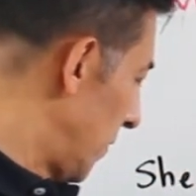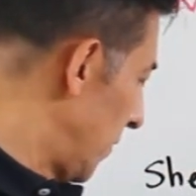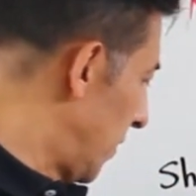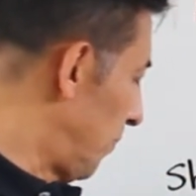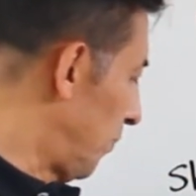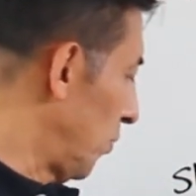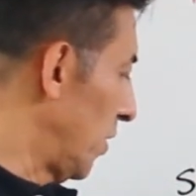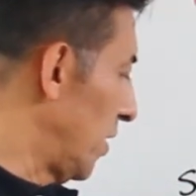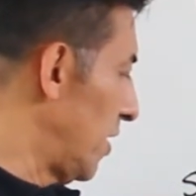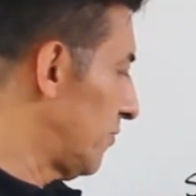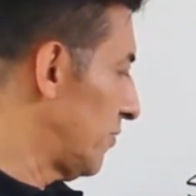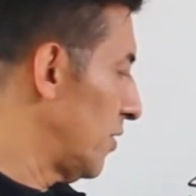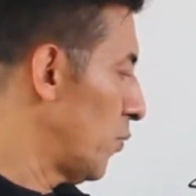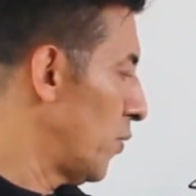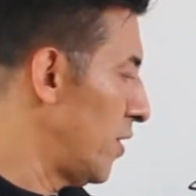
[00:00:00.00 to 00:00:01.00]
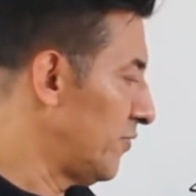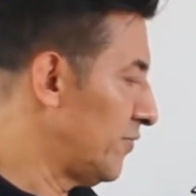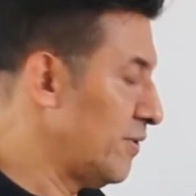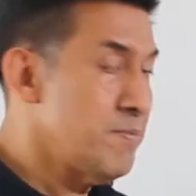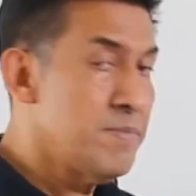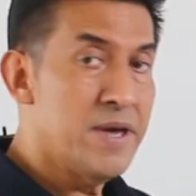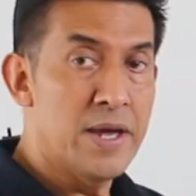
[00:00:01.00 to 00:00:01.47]
The police arrest
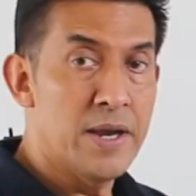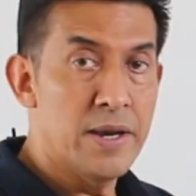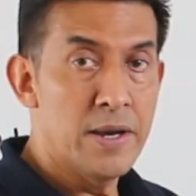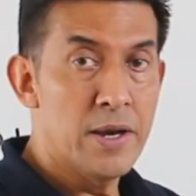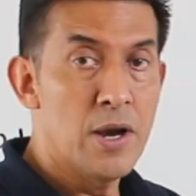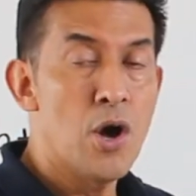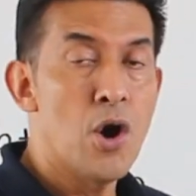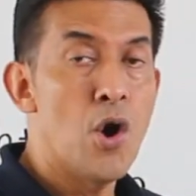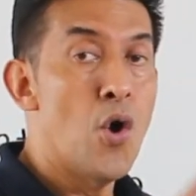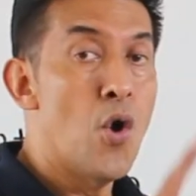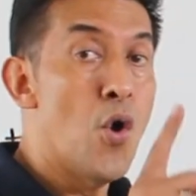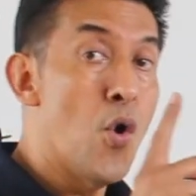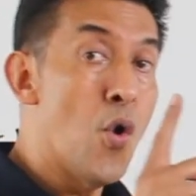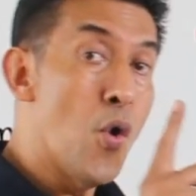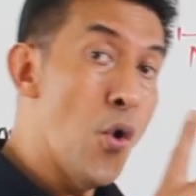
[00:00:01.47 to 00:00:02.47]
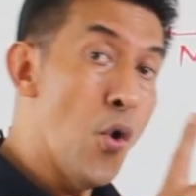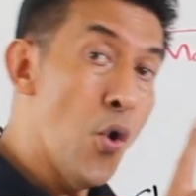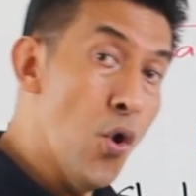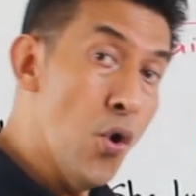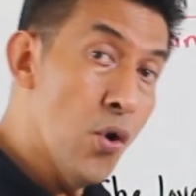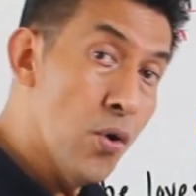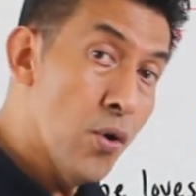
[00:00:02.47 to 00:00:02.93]
a man
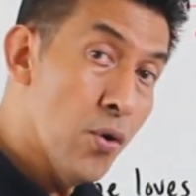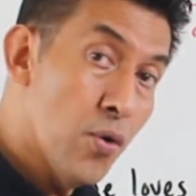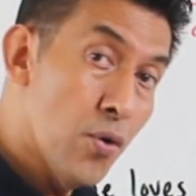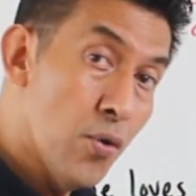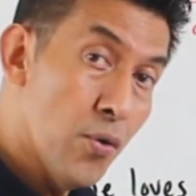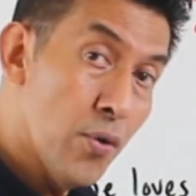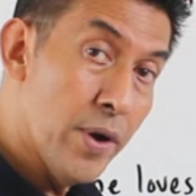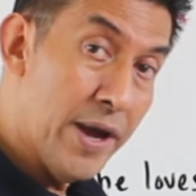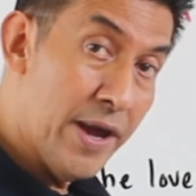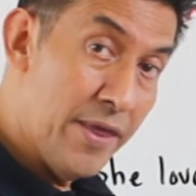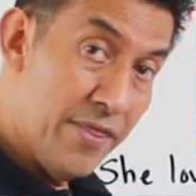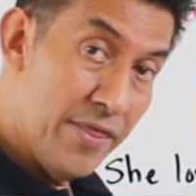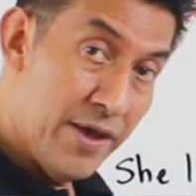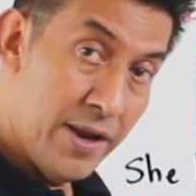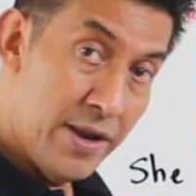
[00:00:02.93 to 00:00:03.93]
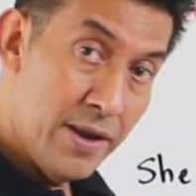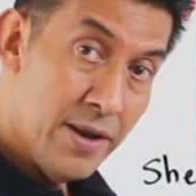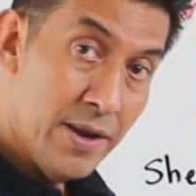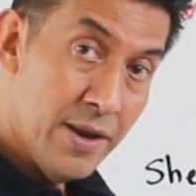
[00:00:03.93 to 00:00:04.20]
who, and then